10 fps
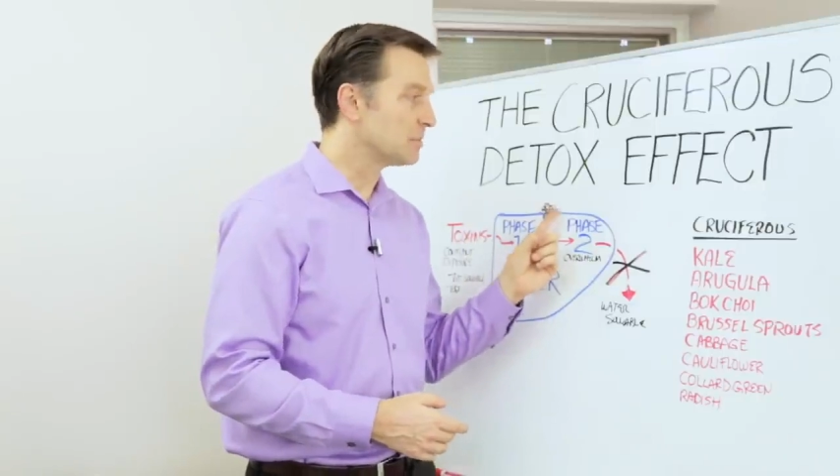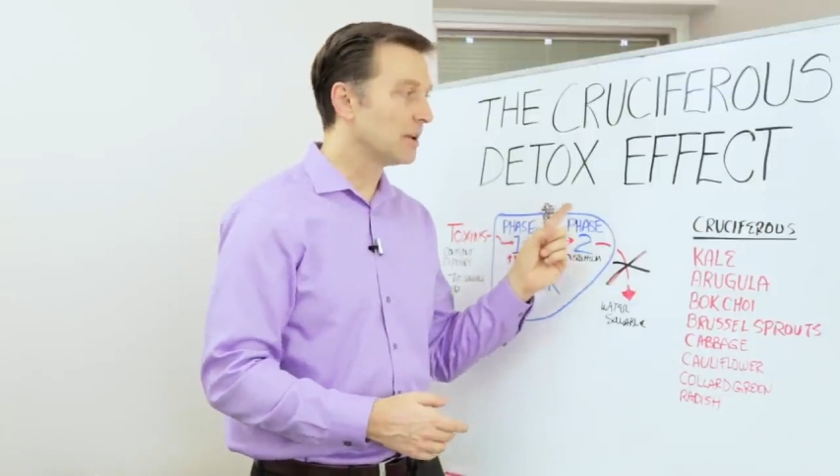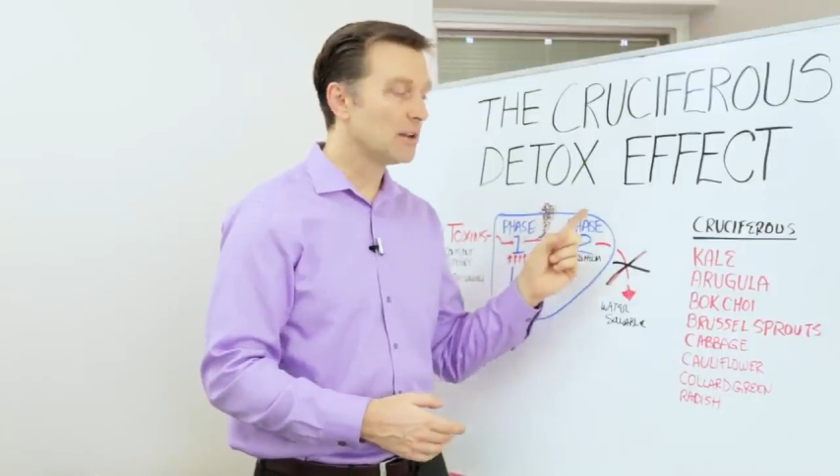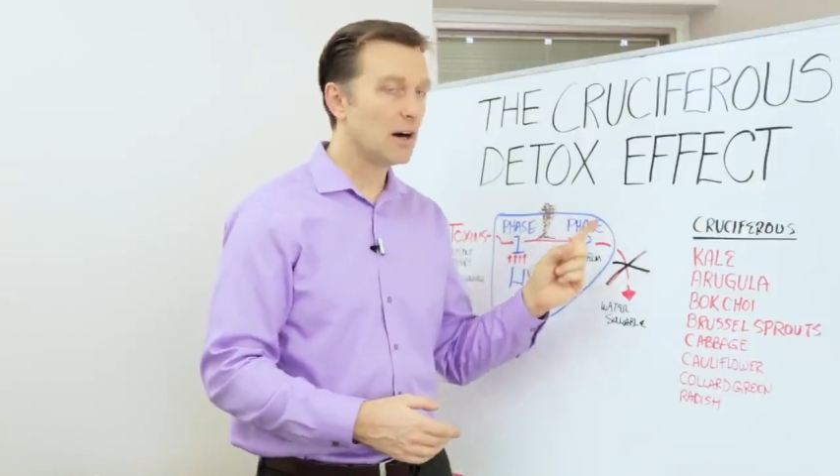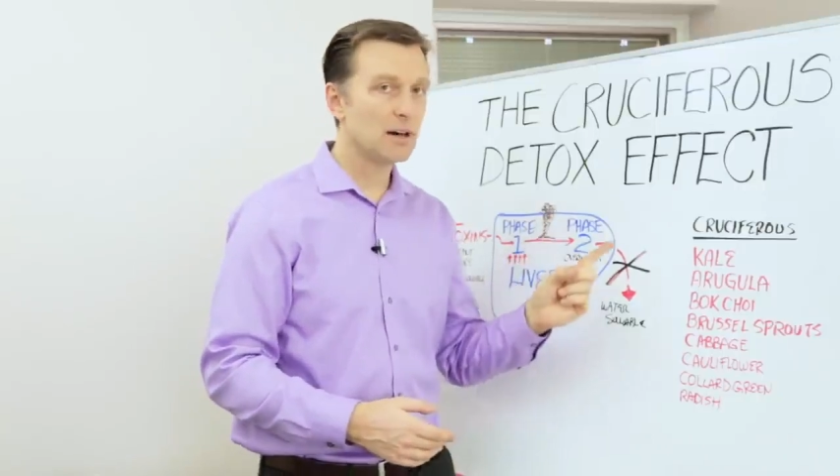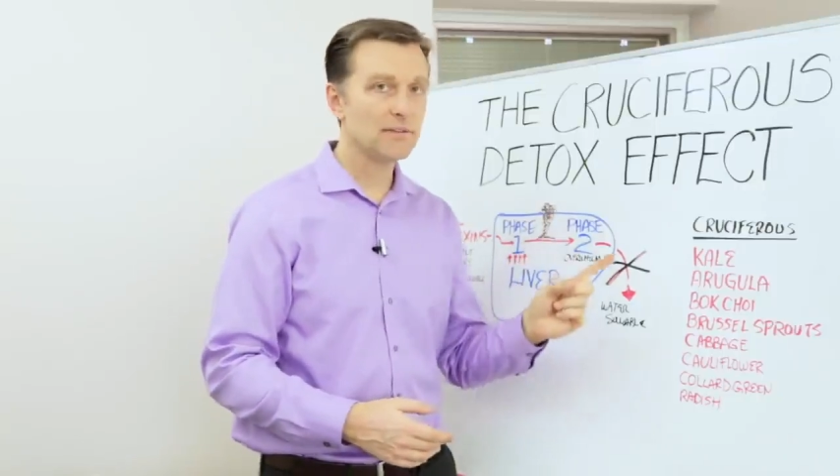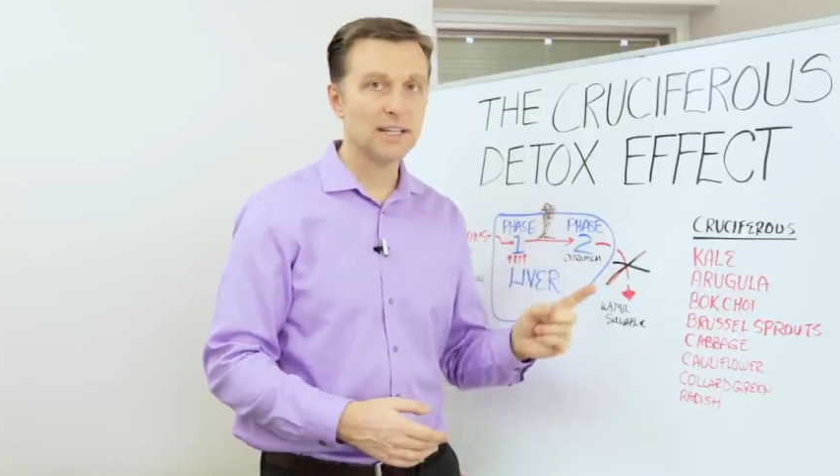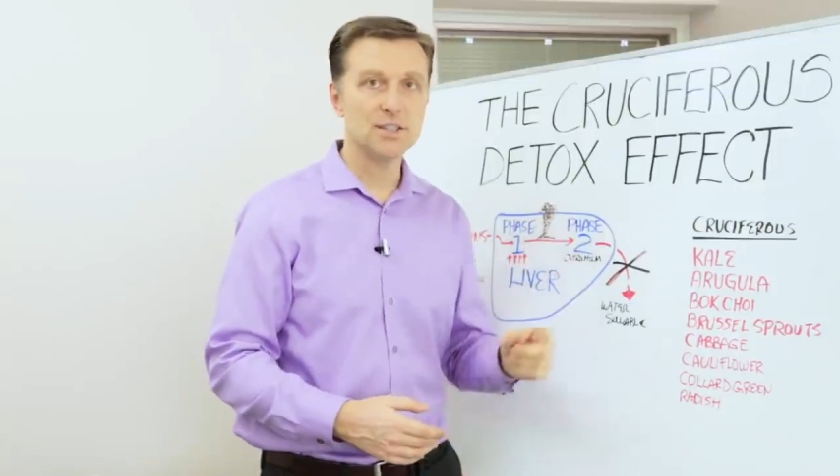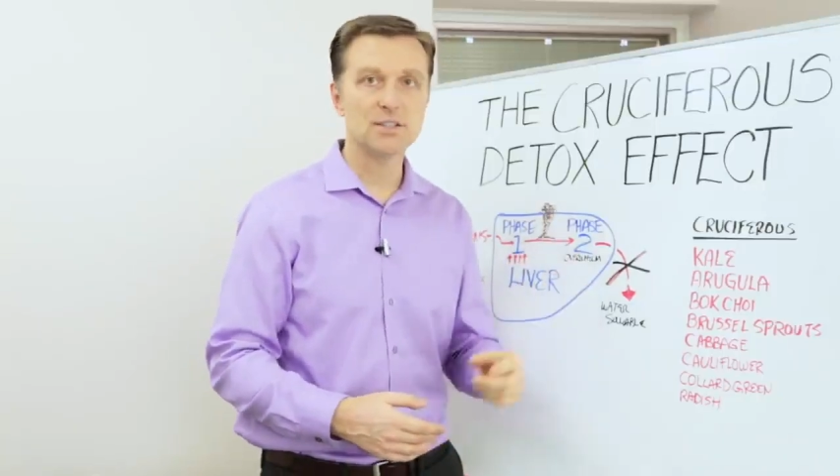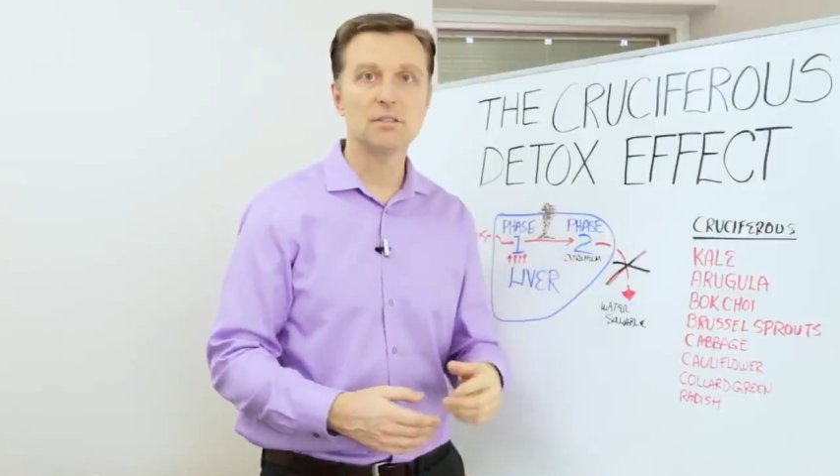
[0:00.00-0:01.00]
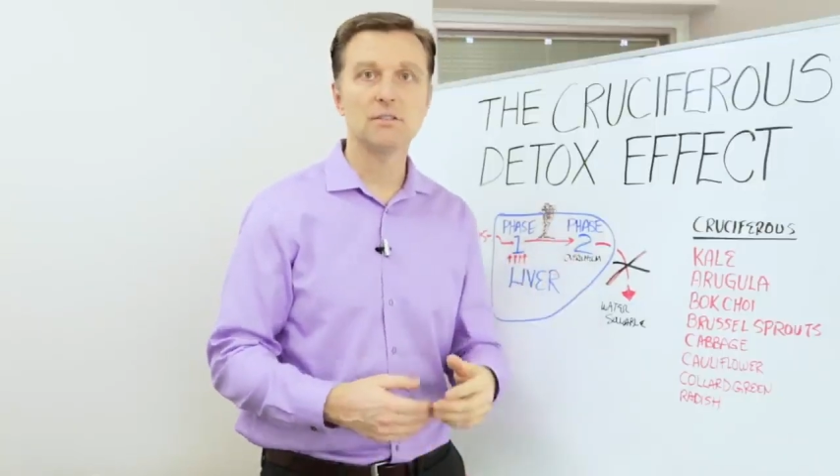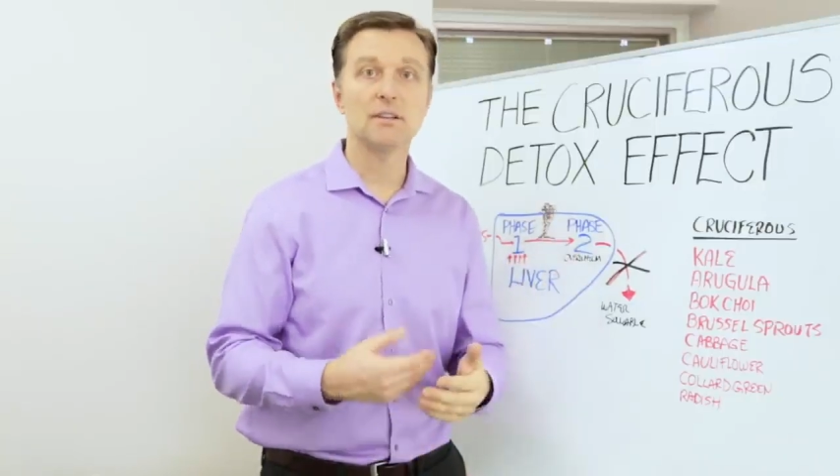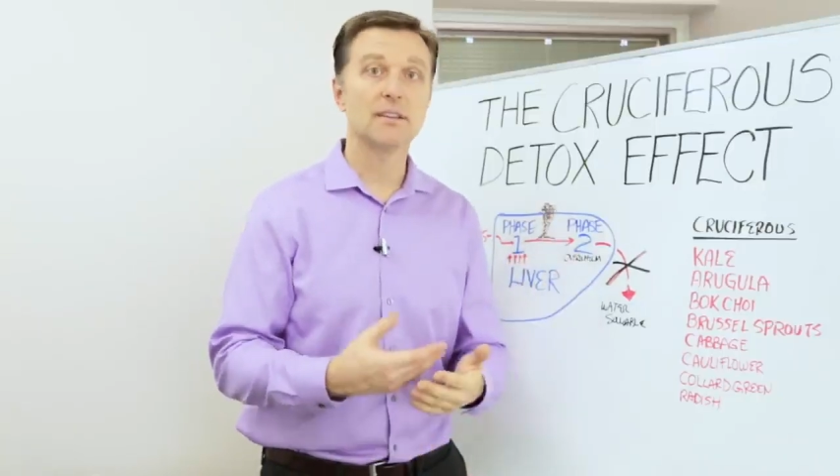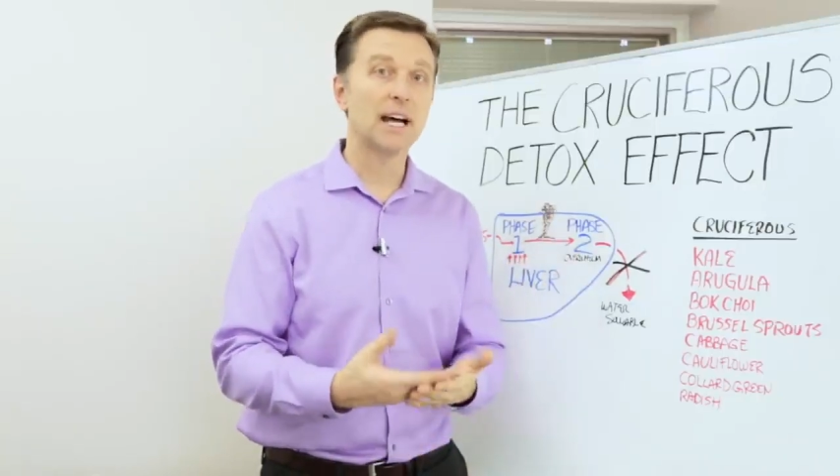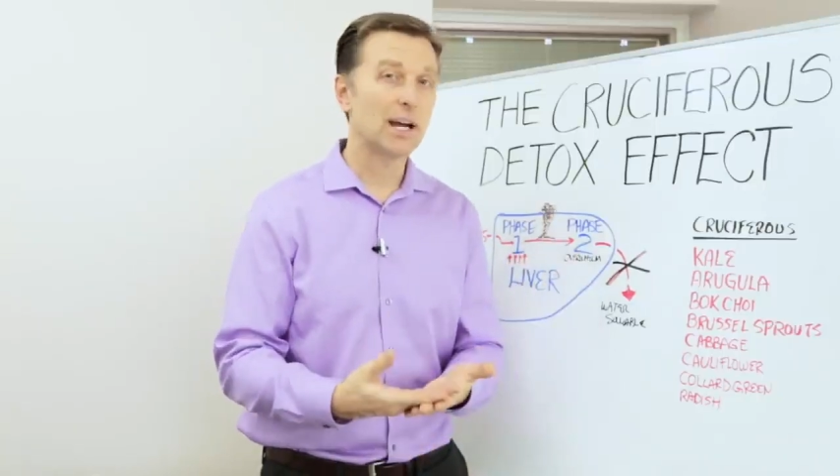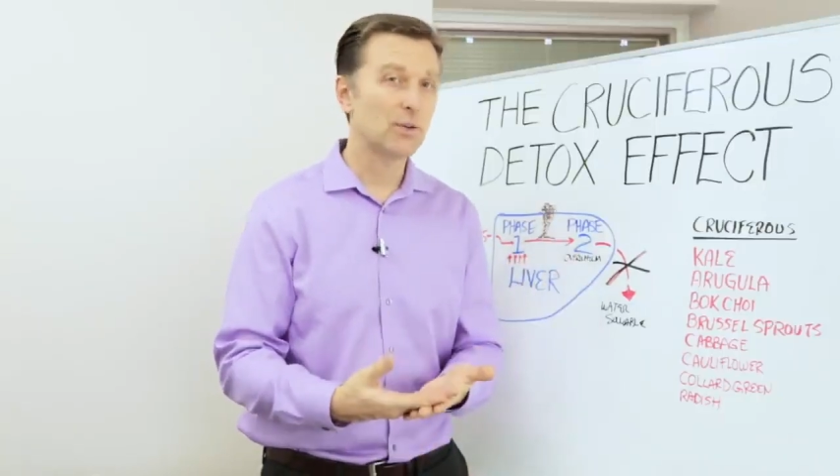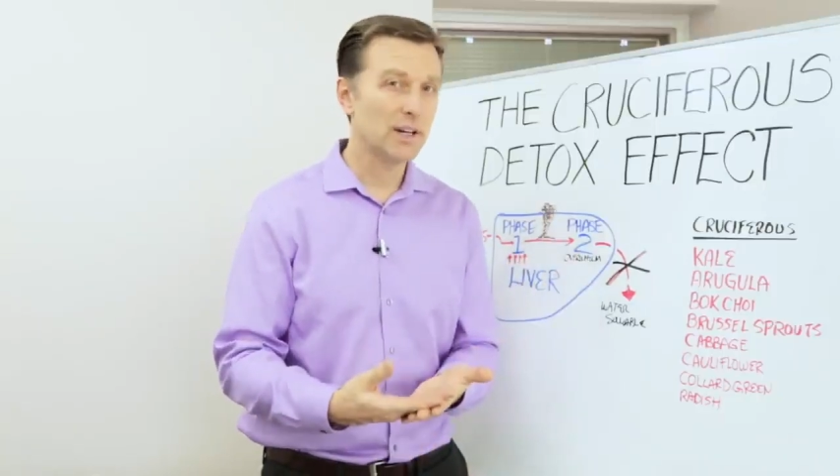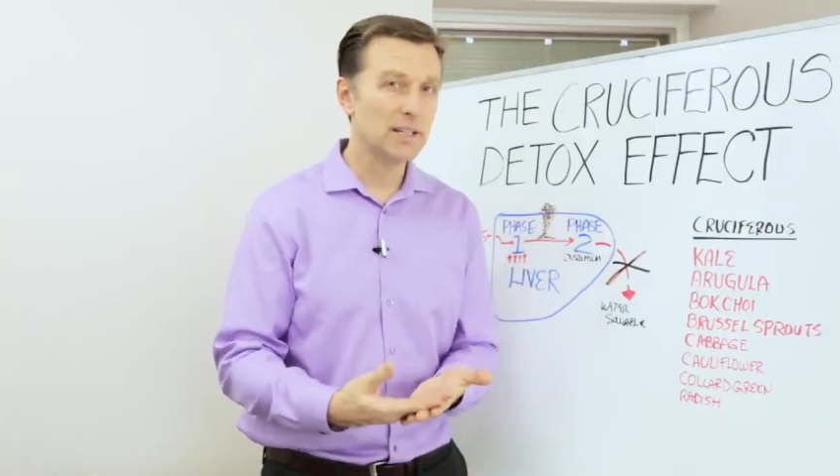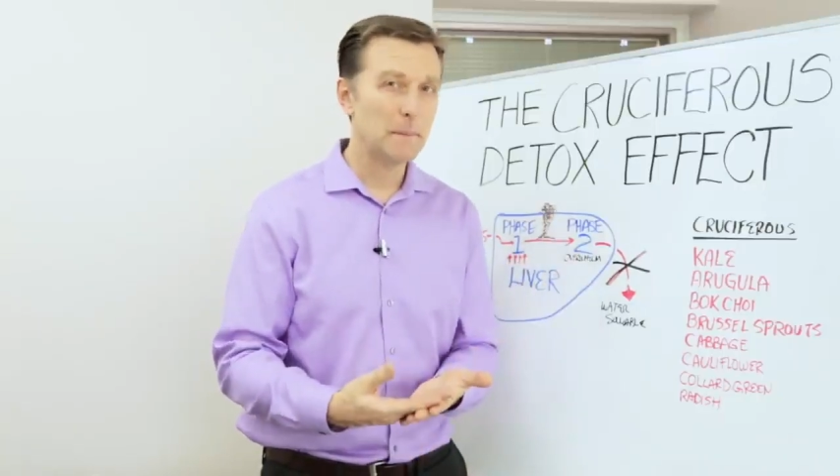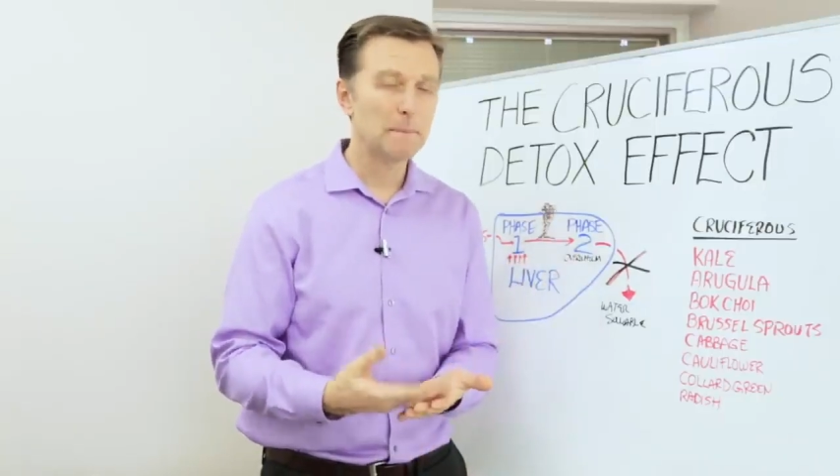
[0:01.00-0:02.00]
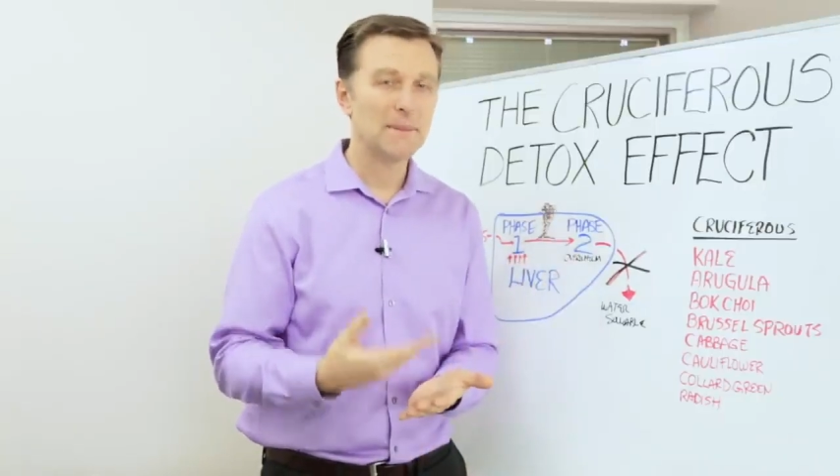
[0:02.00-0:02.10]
spill off into the thyroid,